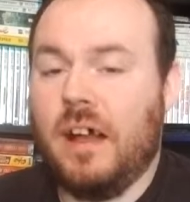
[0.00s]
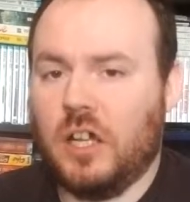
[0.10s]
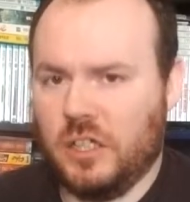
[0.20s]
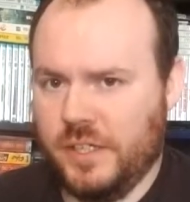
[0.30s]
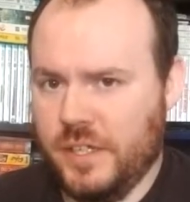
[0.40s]

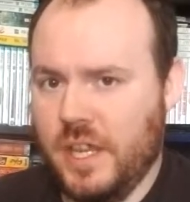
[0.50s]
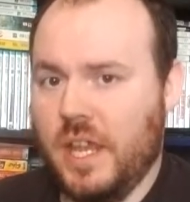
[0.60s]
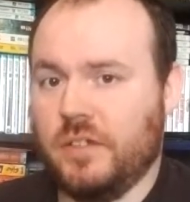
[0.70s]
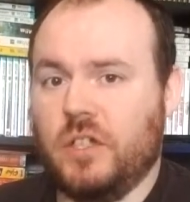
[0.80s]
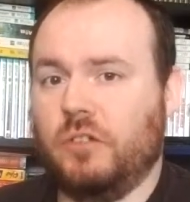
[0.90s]
HUD,
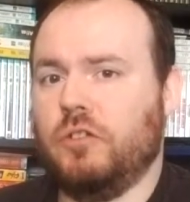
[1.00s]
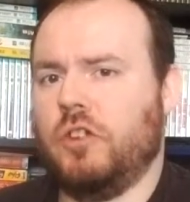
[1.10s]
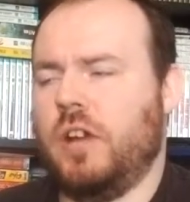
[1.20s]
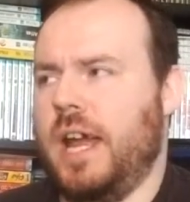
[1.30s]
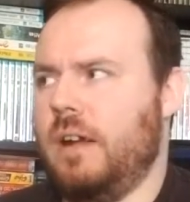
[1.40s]
you're not too
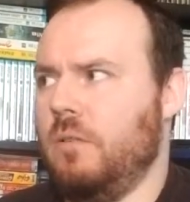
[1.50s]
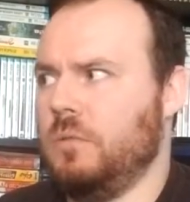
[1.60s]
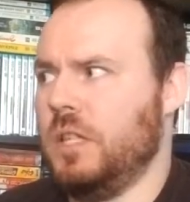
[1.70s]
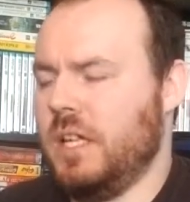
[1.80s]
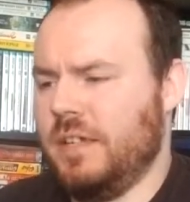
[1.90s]
sure
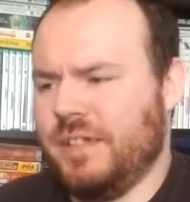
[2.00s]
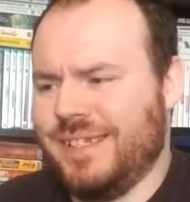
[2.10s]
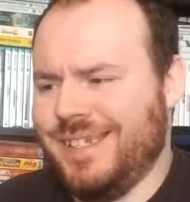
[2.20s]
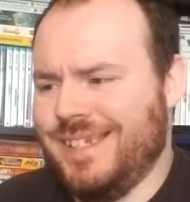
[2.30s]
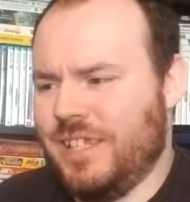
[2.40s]
how
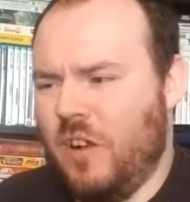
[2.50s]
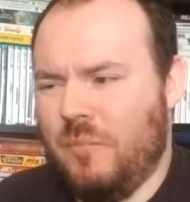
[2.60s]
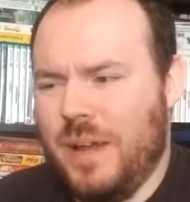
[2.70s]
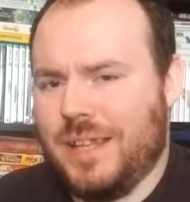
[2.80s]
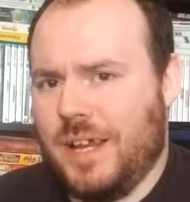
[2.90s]
these
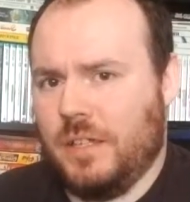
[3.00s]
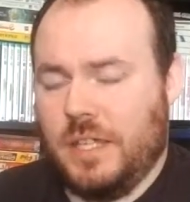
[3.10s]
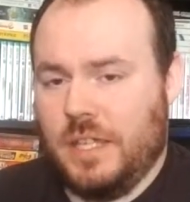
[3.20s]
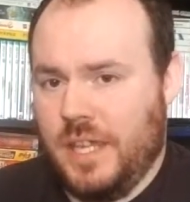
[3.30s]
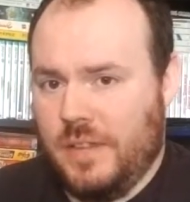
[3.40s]
combats
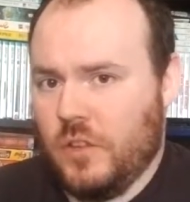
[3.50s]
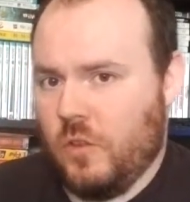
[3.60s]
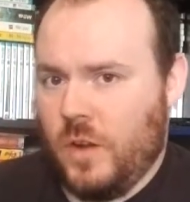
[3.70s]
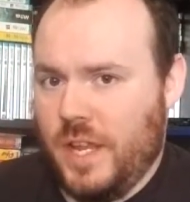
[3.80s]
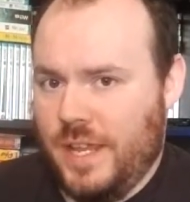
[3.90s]
actually
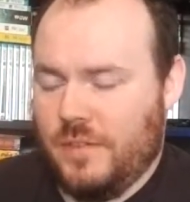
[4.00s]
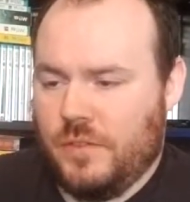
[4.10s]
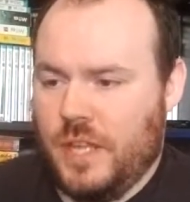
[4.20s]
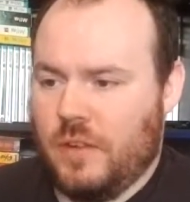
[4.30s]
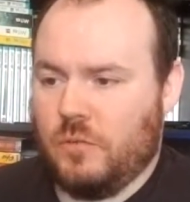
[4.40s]
integrate into
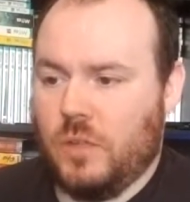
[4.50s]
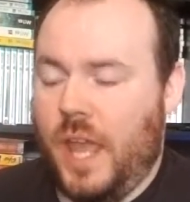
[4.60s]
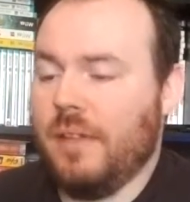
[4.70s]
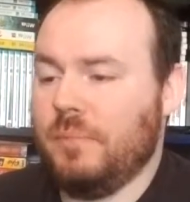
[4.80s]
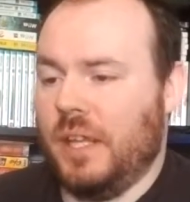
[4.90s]
the actual
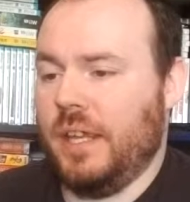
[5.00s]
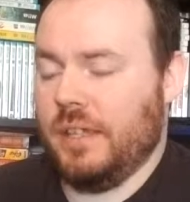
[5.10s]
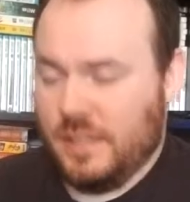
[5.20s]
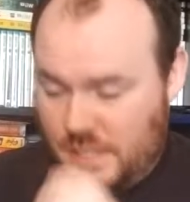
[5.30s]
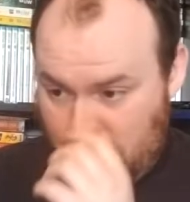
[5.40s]
gameplay.
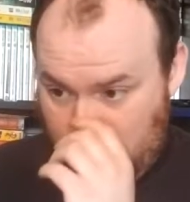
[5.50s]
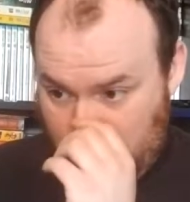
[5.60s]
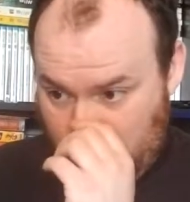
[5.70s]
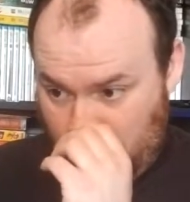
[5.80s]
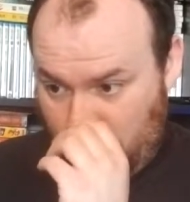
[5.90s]

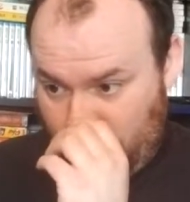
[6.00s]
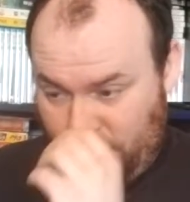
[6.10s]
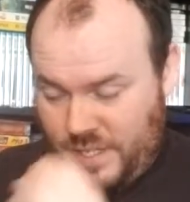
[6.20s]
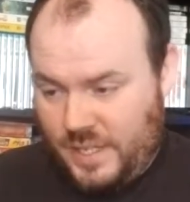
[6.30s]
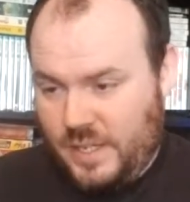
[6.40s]
But
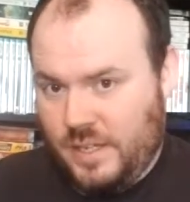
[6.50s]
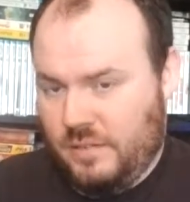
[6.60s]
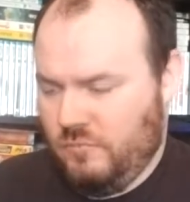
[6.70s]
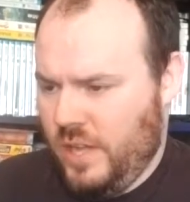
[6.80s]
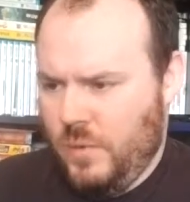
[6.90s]

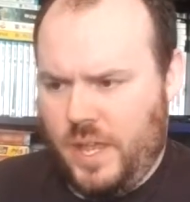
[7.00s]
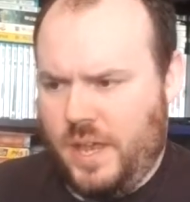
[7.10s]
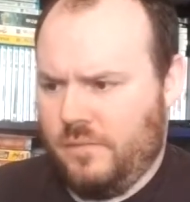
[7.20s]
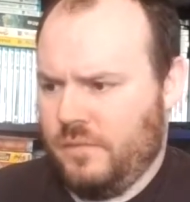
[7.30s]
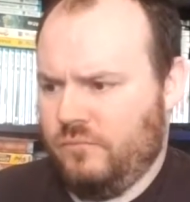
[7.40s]
yeah, we
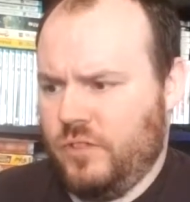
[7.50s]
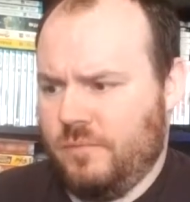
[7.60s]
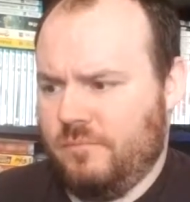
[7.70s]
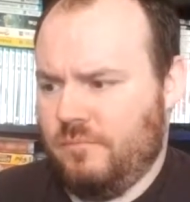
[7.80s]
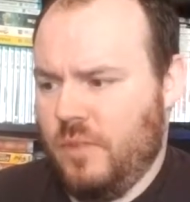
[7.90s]
have the
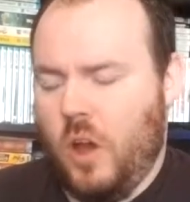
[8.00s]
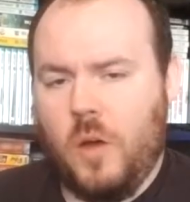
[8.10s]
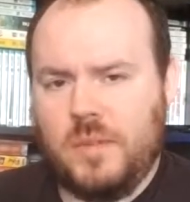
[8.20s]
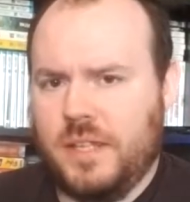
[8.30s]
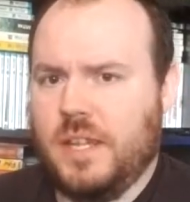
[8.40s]

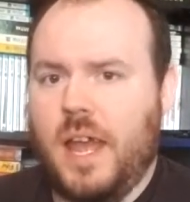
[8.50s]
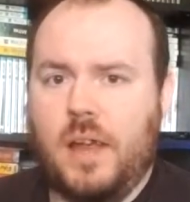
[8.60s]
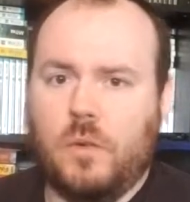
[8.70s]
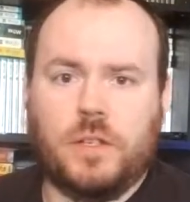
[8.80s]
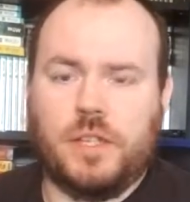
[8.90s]
home
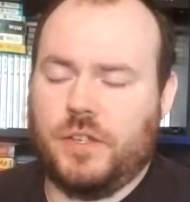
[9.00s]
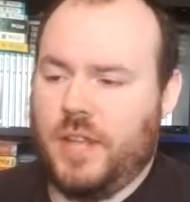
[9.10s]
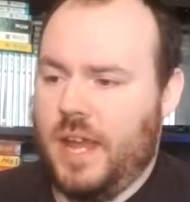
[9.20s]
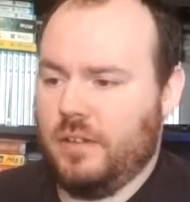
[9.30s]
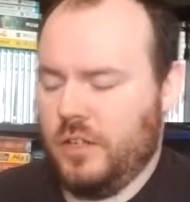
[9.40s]
attack, which is
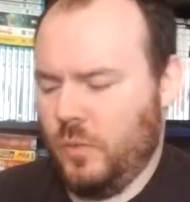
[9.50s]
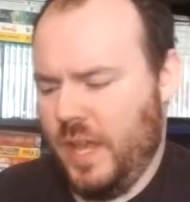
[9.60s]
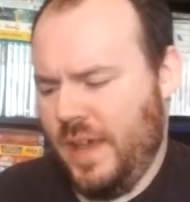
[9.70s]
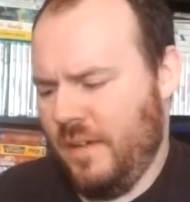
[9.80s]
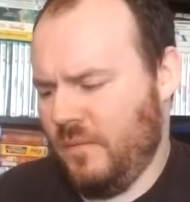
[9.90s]
standard. We
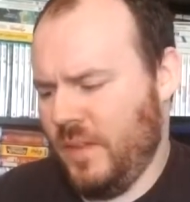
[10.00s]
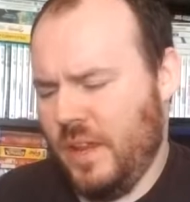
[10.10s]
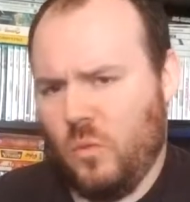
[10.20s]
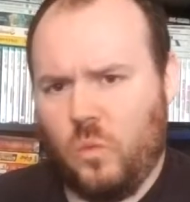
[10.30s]
have a